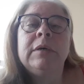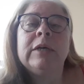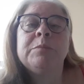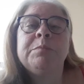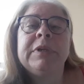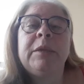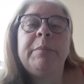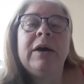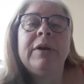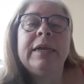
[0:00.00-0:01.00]
I'll split the
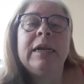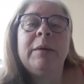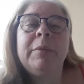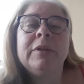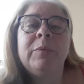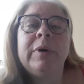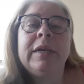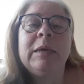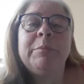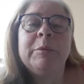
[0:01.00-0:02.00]
bounty and I'm on the way to
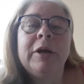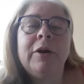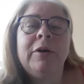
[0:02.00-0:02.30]
keep him there.